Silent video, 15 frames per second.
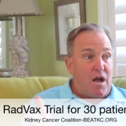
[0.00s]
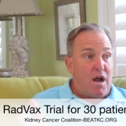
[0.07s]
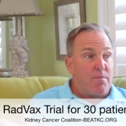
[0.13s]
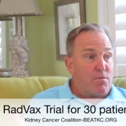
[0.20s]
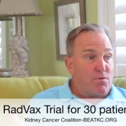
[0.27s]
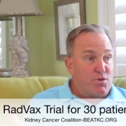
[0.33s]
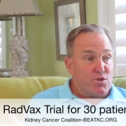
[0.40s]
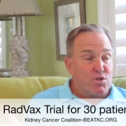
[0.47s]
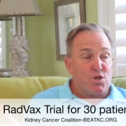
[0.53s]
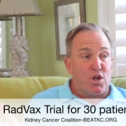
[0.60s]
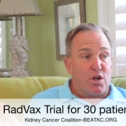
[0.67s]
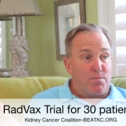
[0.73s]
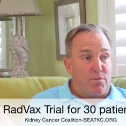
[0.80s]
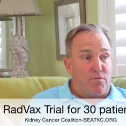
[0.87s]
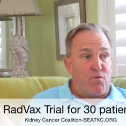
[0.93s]
Hammers is
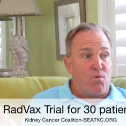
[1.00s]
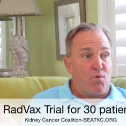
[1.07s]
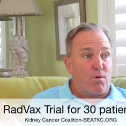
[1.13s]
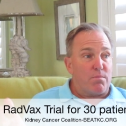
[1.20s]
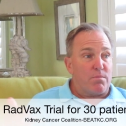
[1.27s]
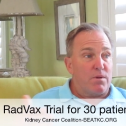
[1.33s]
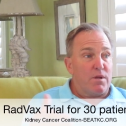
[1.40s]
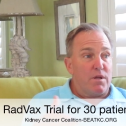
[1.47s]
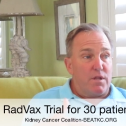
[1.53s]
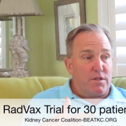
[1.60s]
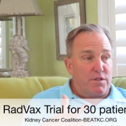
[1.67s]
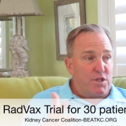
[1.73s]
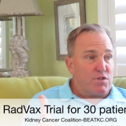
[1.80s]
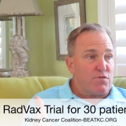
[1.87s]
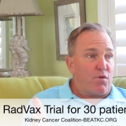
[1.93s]
going to perform
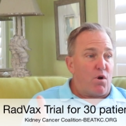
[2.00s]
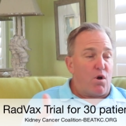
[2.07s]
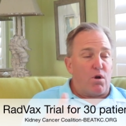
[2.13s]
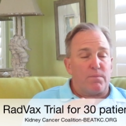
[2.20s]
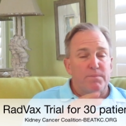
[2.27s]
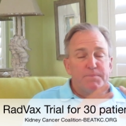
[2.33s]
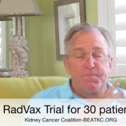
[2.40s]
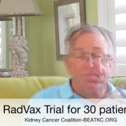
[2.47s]
this fall.